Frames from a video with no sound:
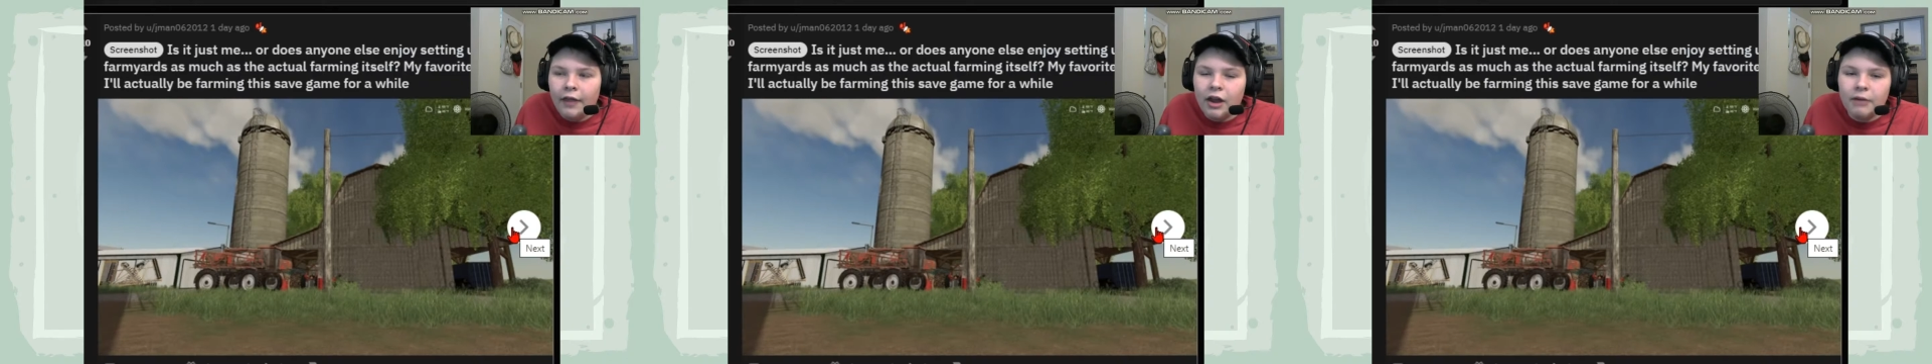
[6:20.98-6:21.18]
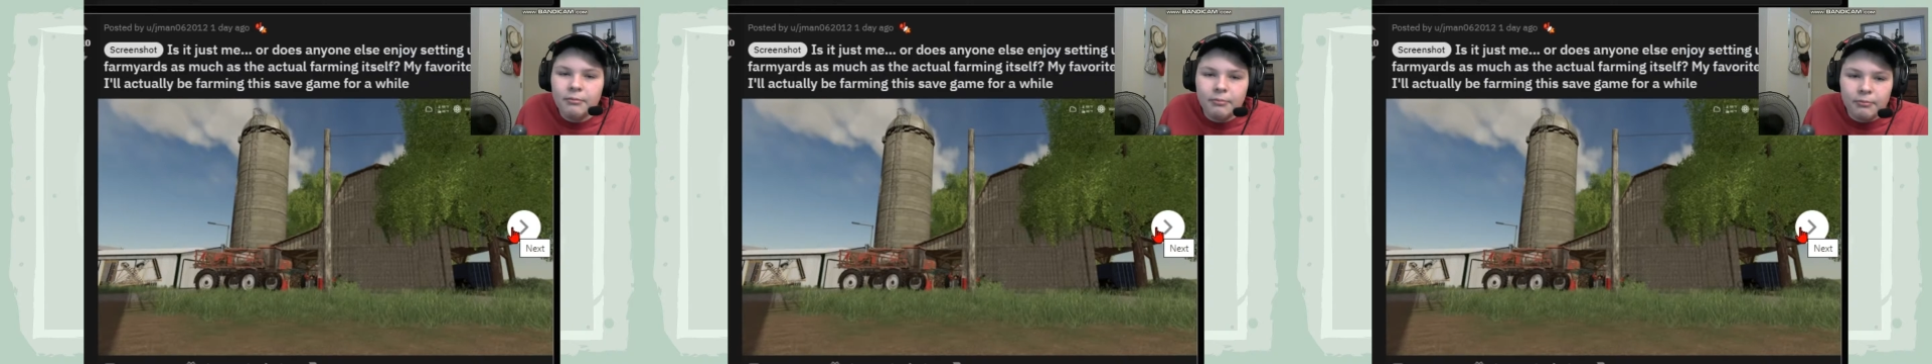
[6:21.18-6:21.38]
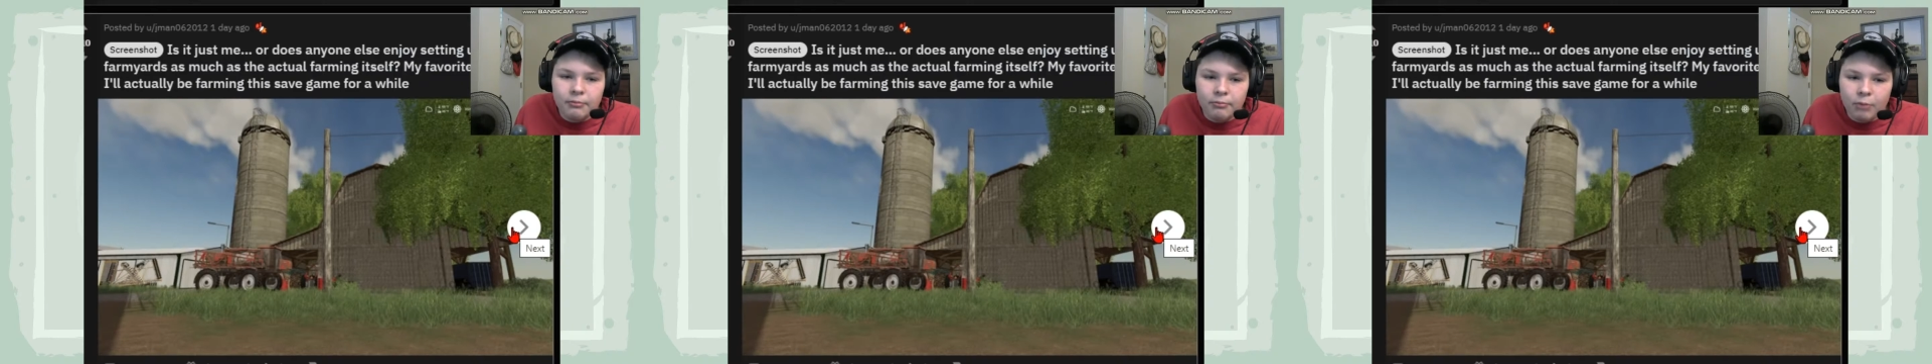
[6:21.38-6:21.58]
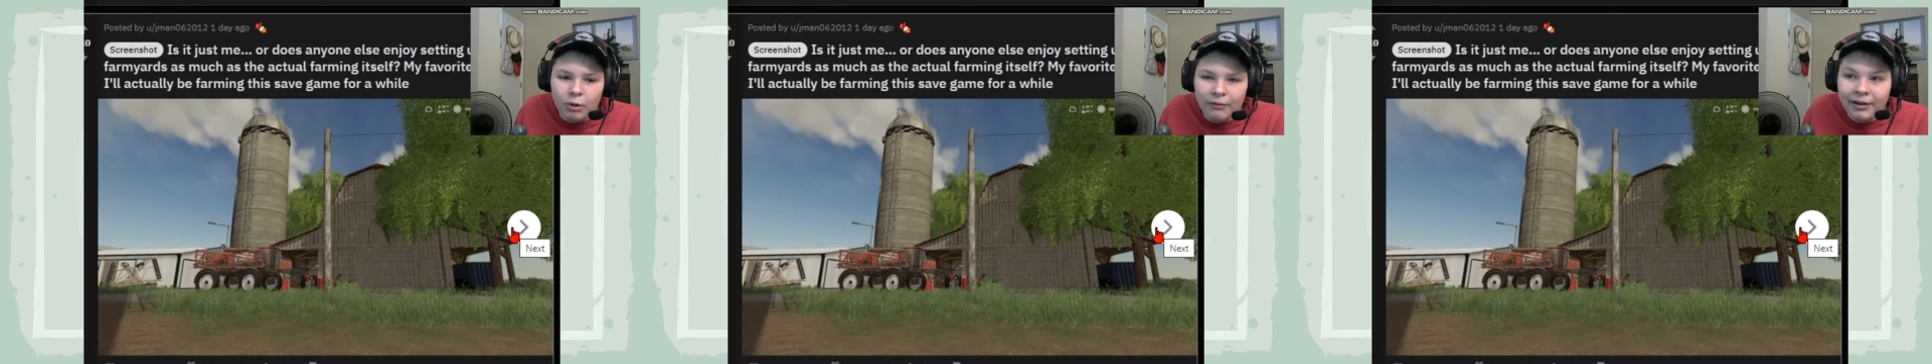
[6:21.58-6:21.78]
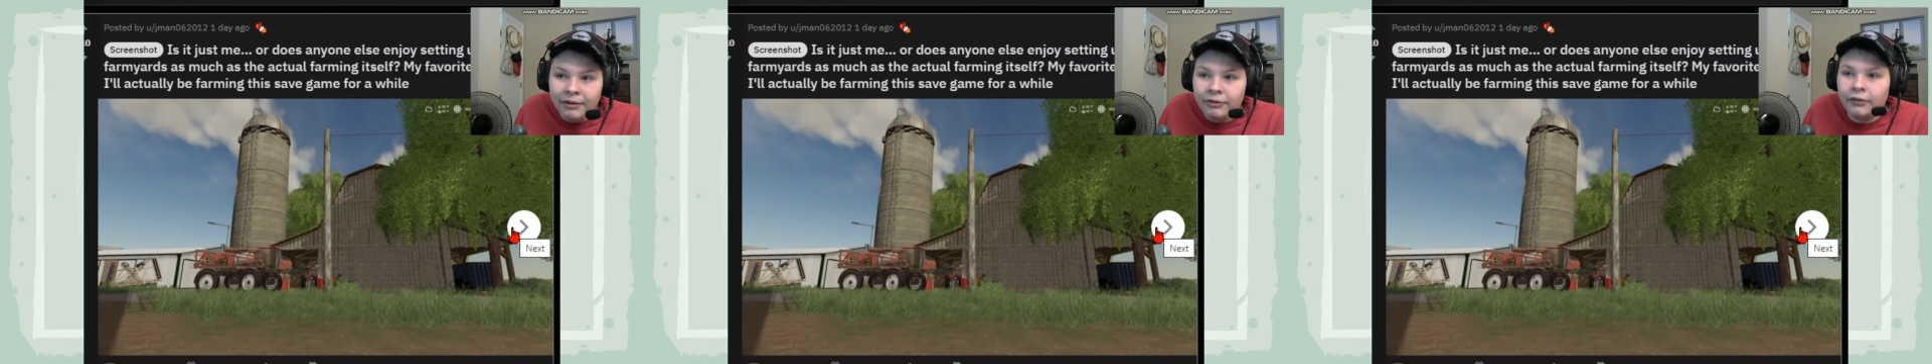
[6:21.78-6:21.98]
and then
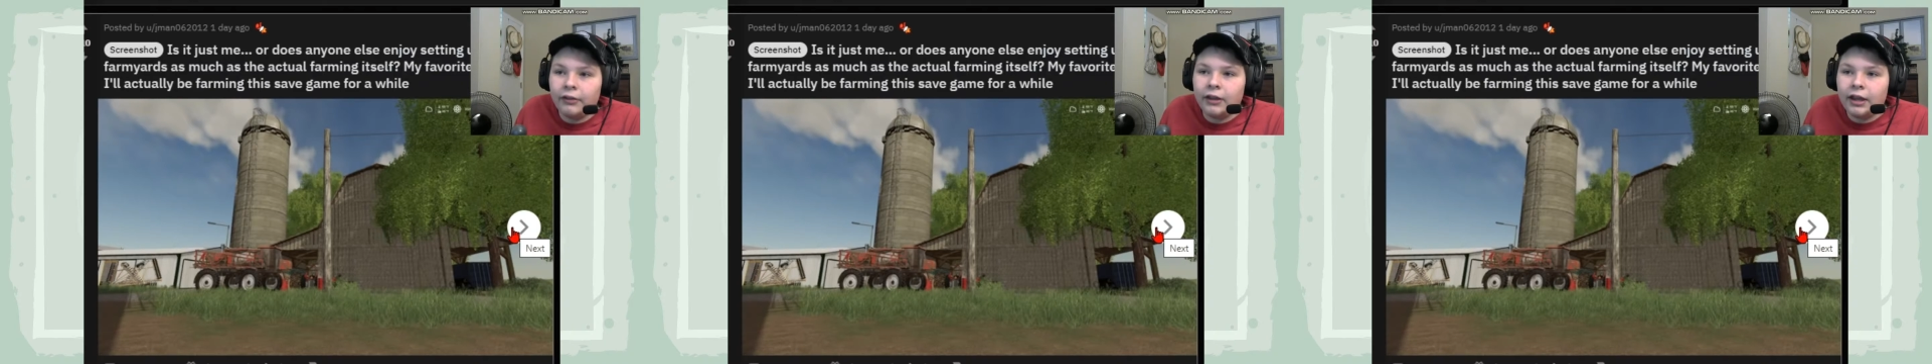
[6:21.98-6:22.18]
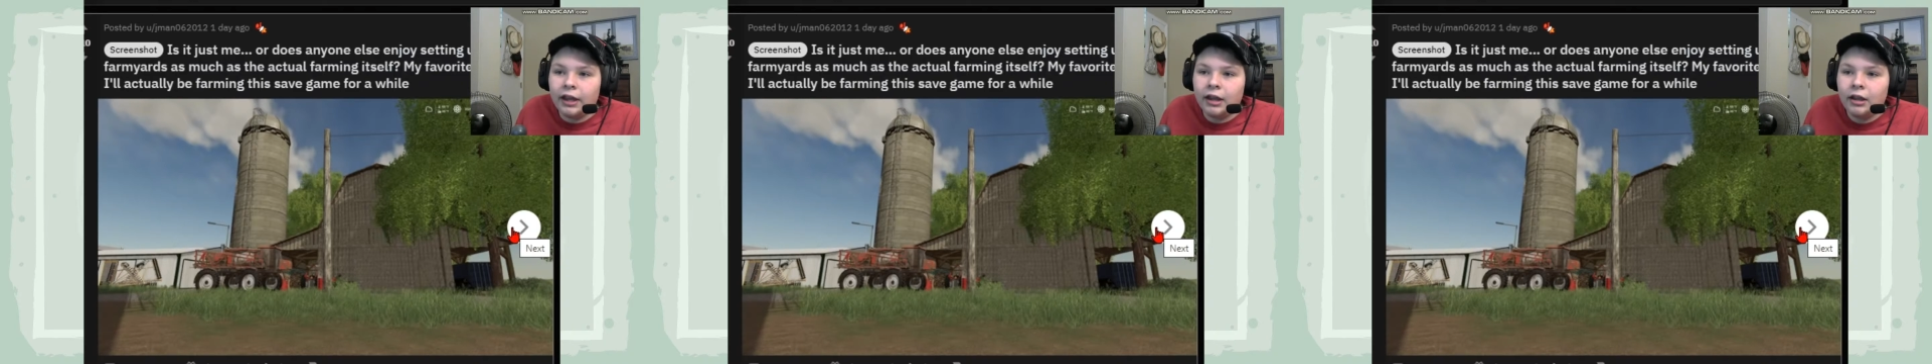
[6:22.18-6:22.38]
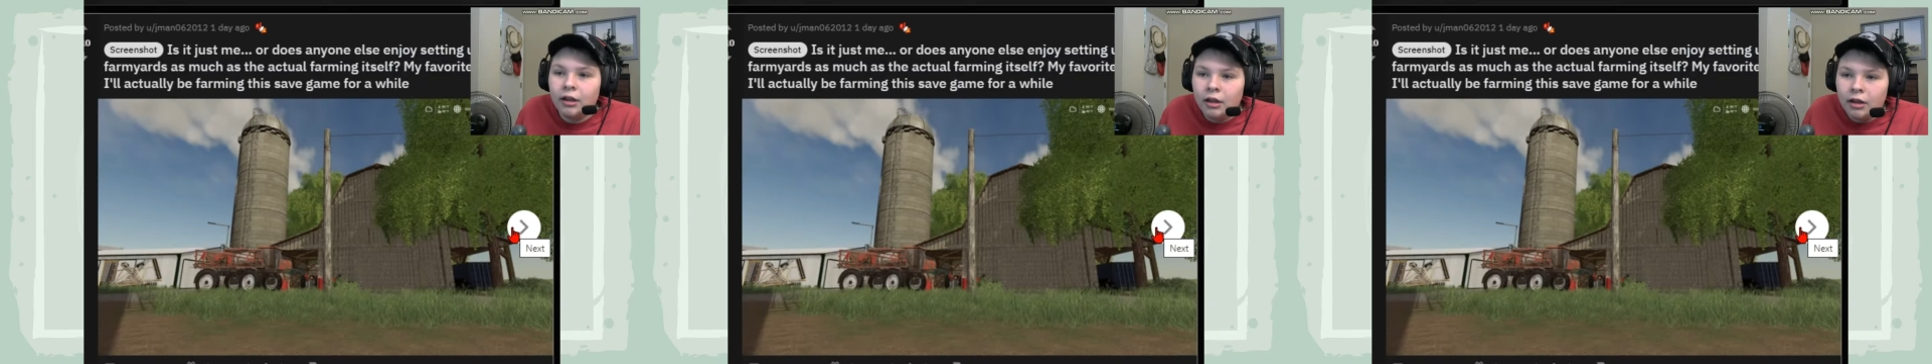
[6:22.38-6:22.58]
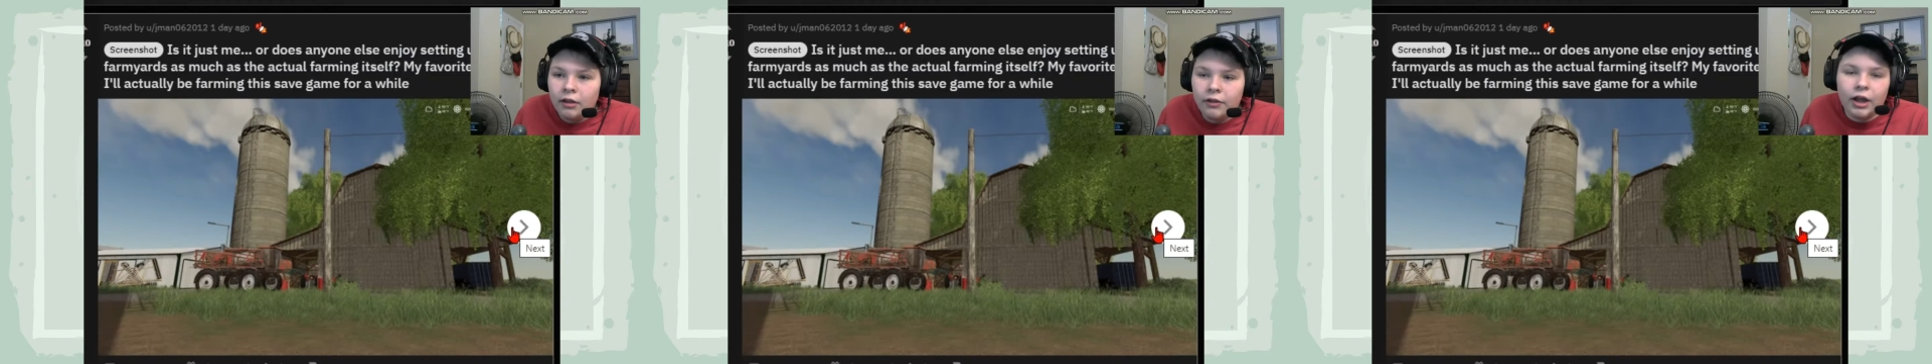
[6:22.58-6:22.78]
more recently